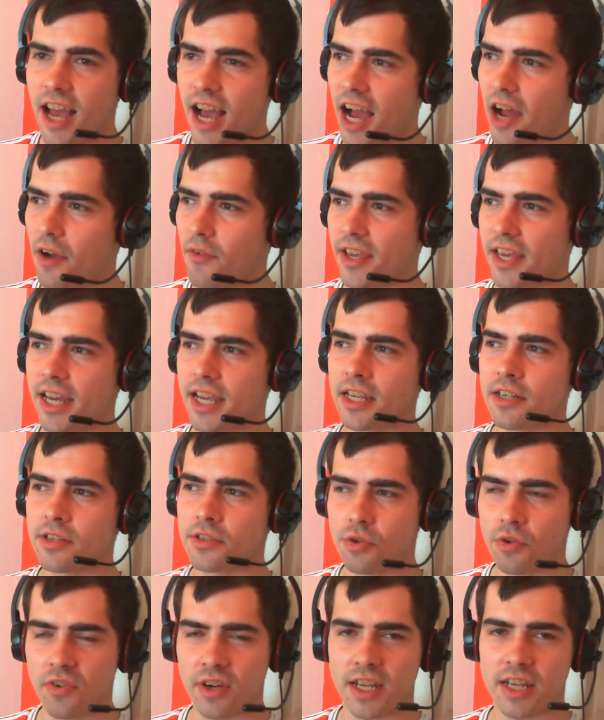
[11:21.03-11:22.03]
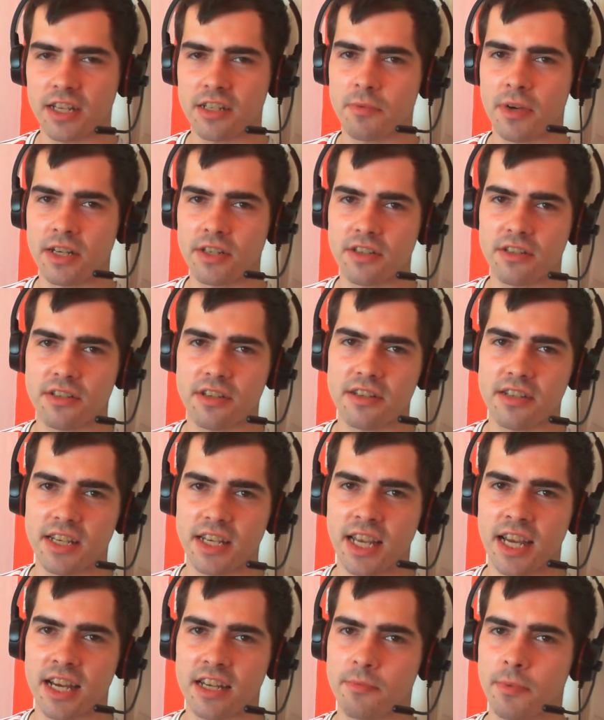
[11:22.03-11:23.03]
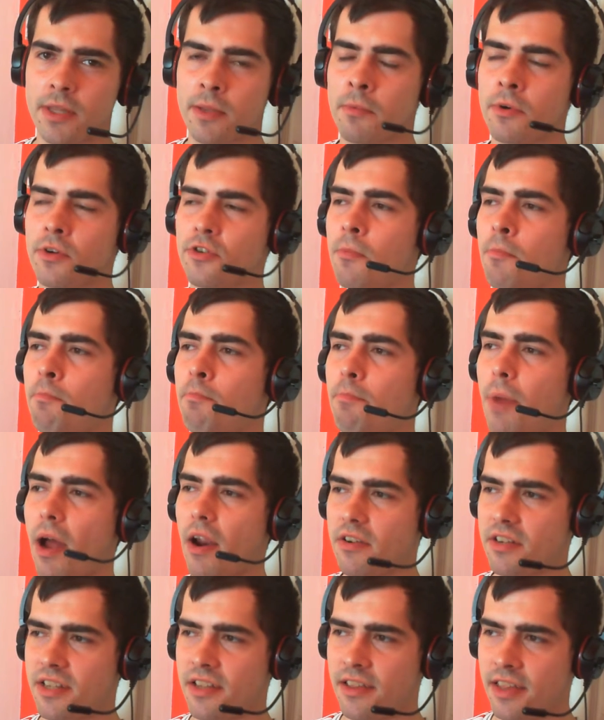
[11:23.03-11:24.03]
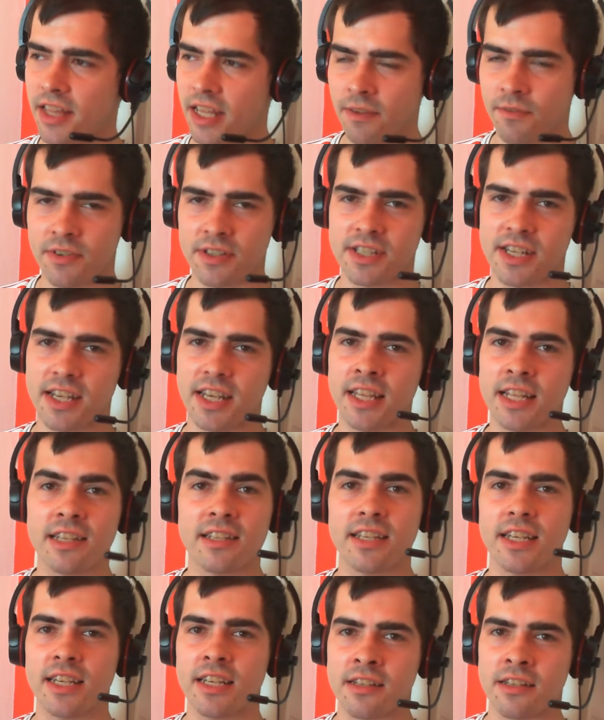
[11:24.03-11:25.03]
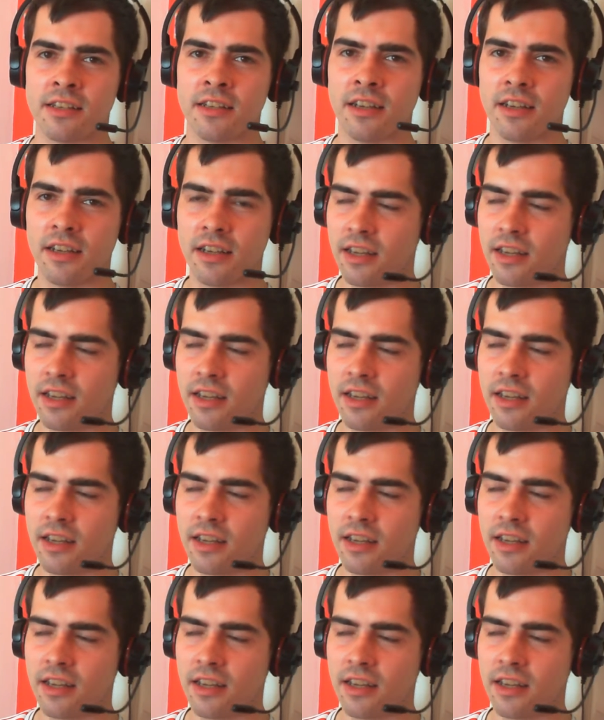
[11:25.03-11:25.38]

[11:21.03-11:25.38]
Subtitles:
Harry Kane scoring against Manchester City has to be the most embarrassing thing for City this season.